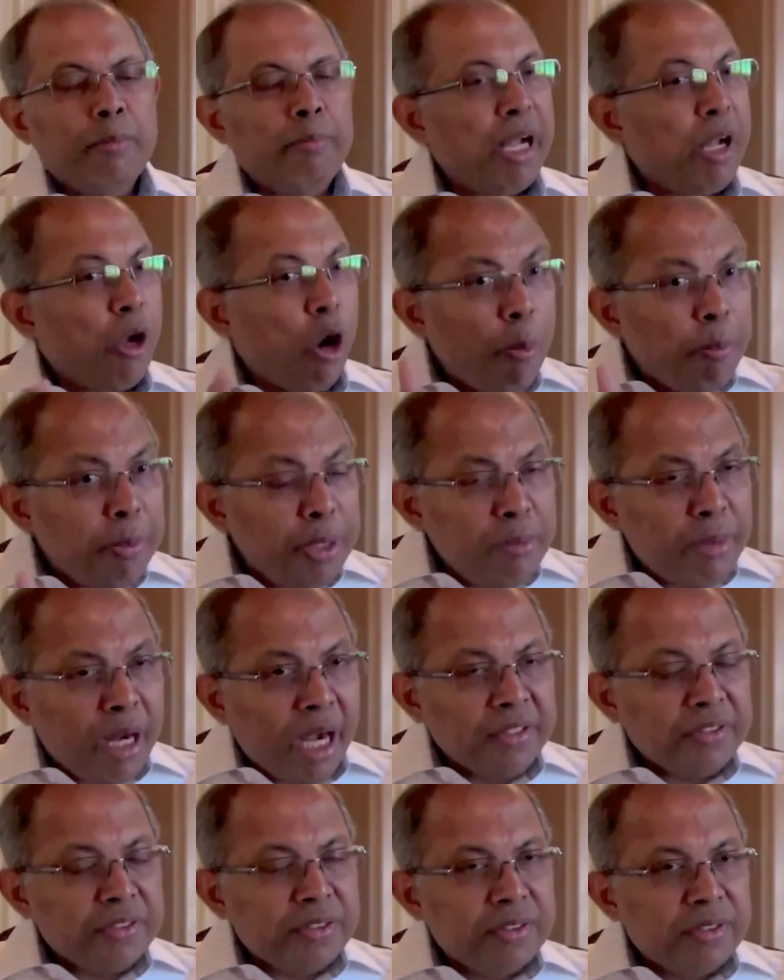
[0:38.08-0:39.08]
By
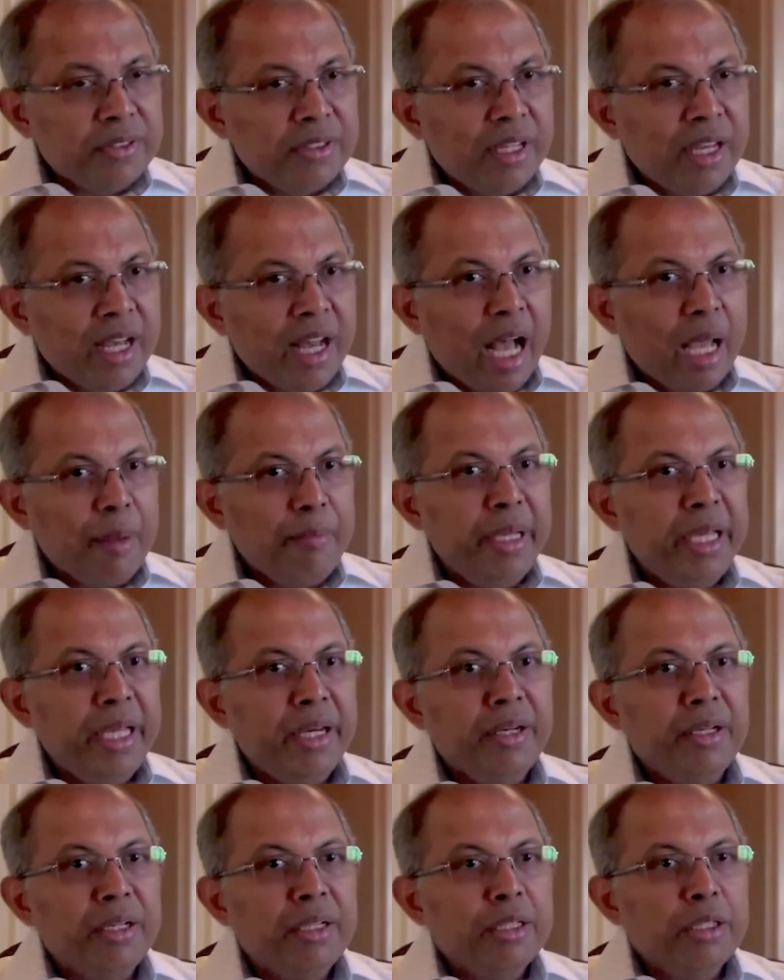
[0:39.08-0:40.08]
optimize, I
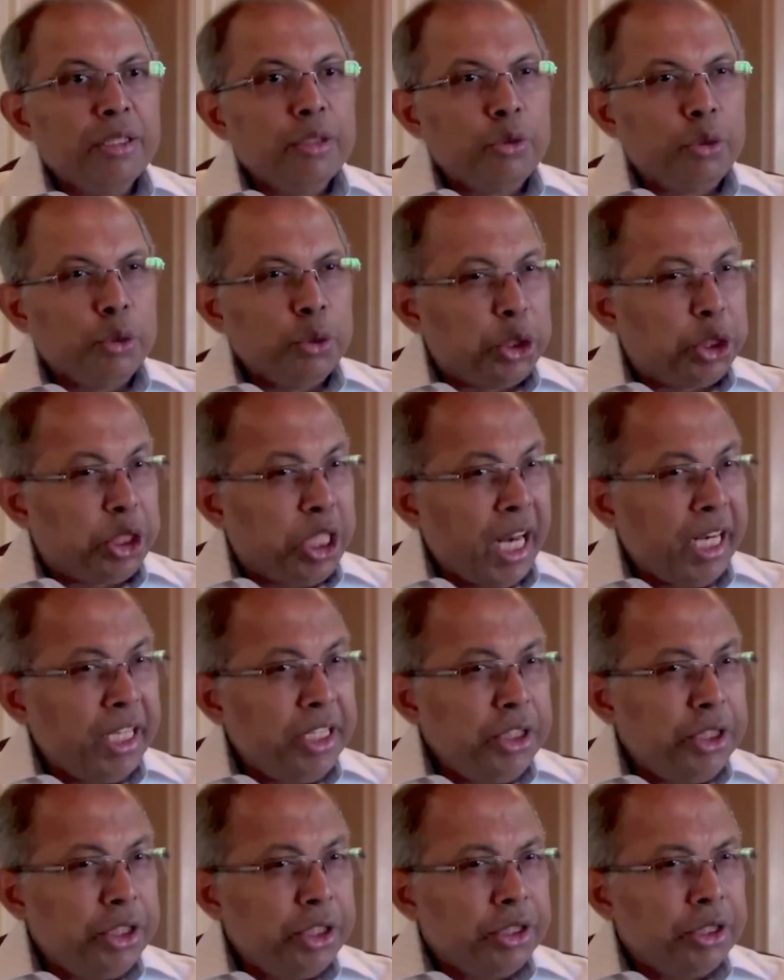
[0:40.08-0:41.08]
mean to
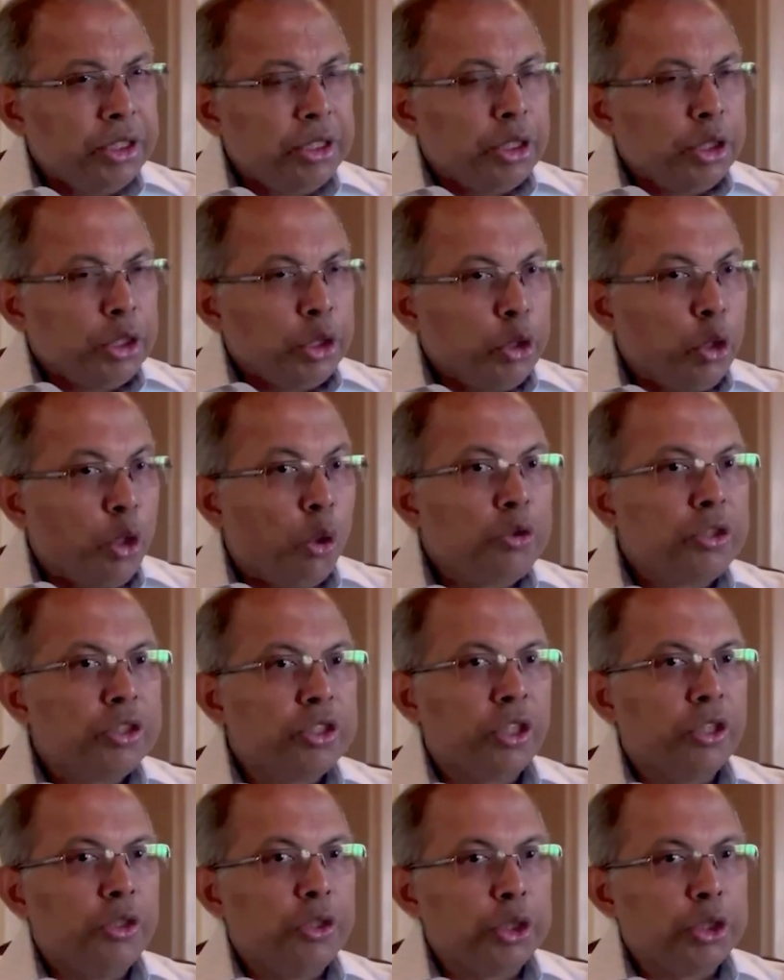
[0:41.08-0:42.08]
challenge known
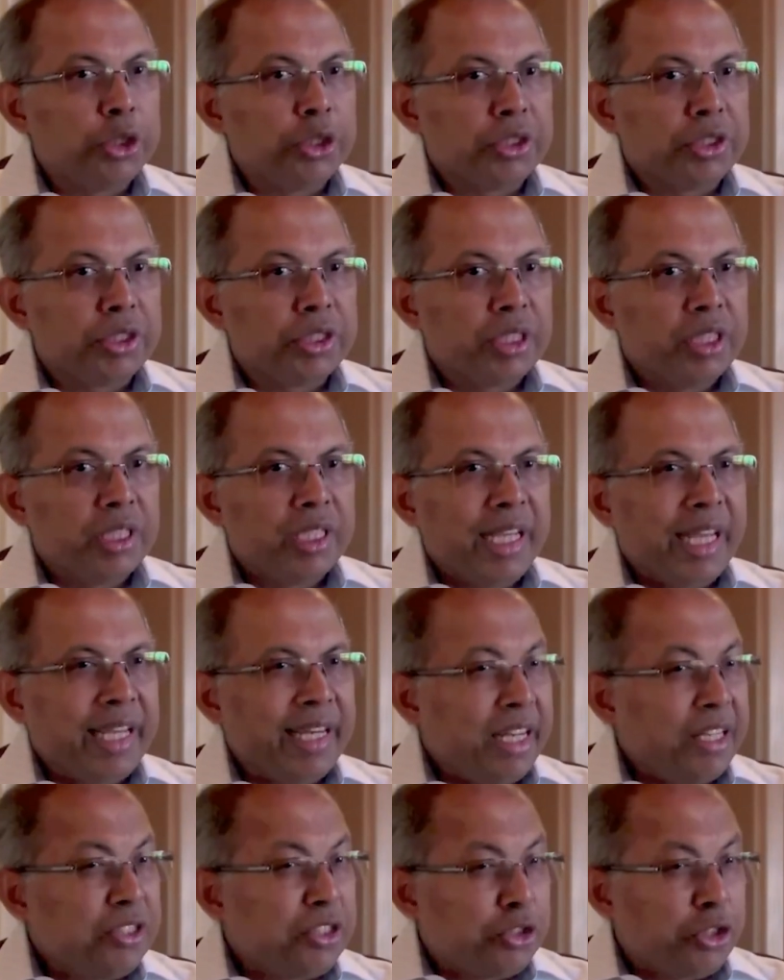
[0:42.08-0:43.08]
solutions
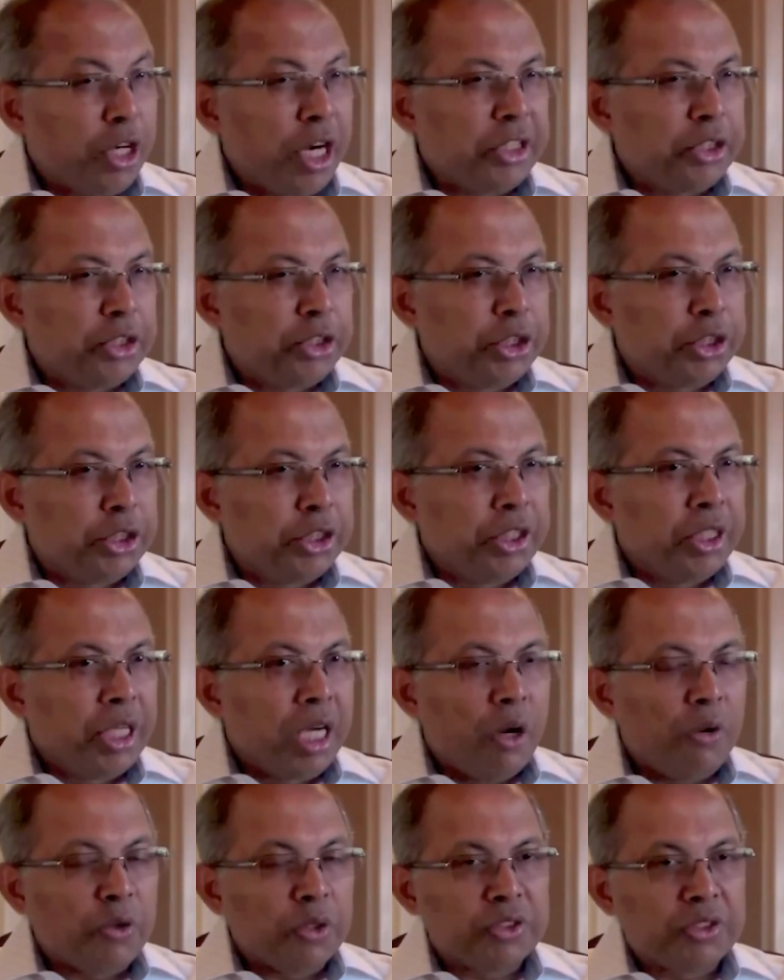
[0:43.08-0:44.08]
and stretch
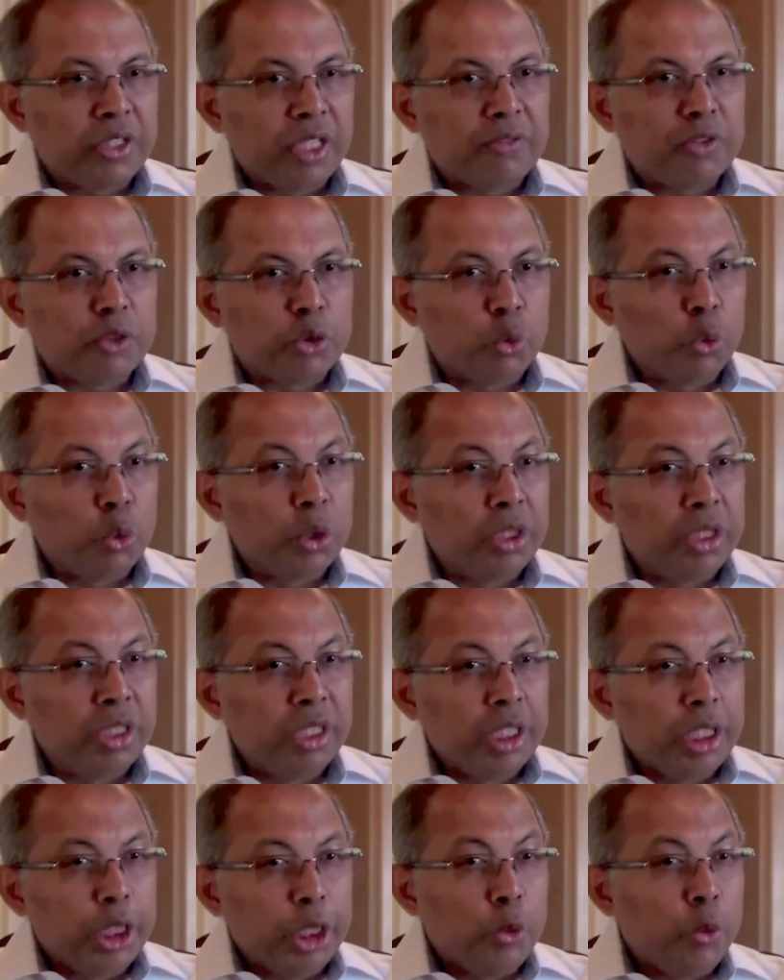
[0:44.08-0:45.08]
ourselves toward
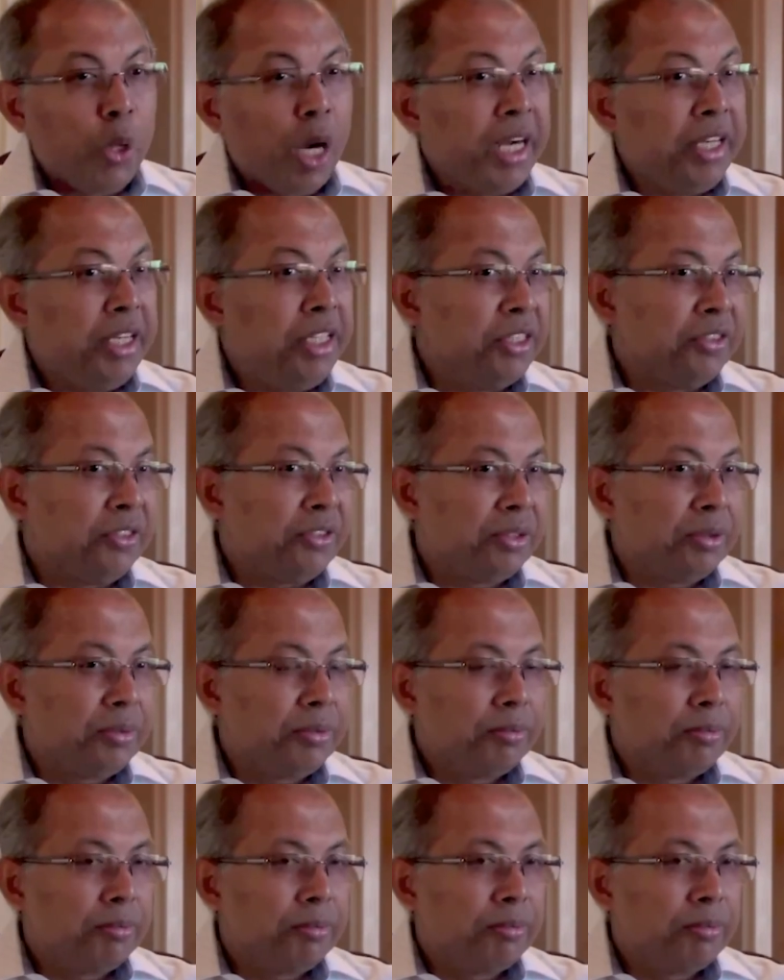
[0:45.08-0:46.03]
new ideas.